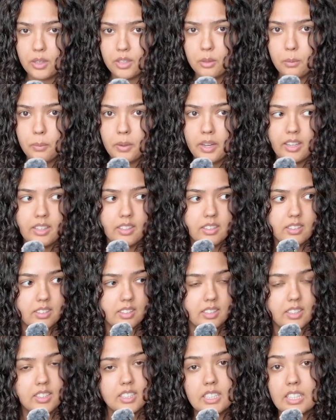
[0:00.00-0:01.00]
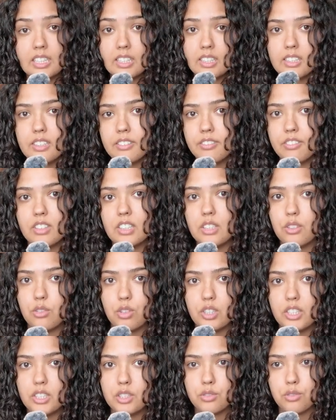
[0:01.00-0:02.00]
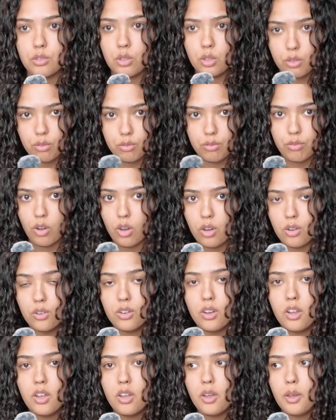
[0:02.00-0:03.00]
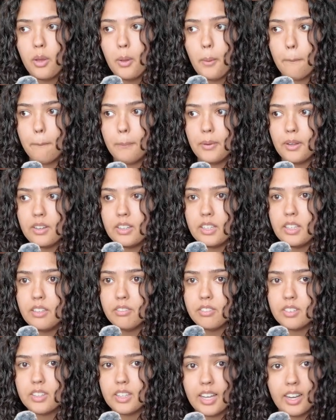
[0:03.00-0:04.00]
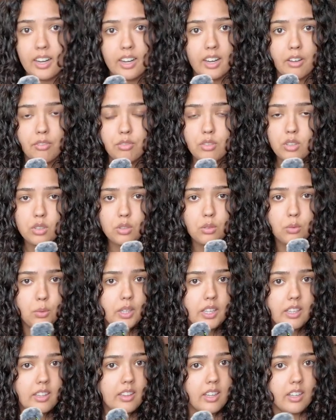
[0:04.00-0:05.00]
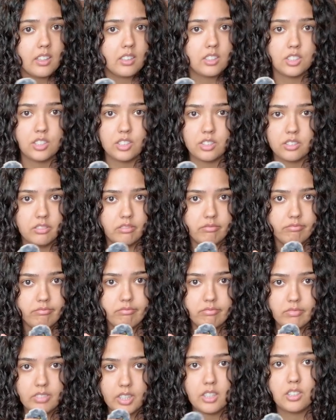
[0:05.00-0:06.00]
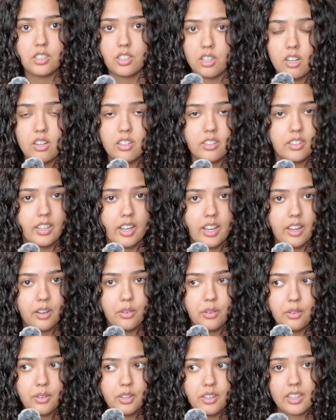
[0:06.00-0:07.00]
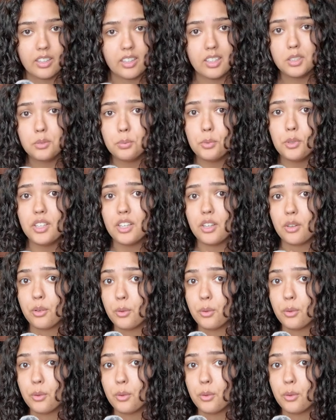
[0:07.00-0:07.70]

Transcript: you might instinctively reach for your phone, but even that, after a week, that's gone now. And that's pretty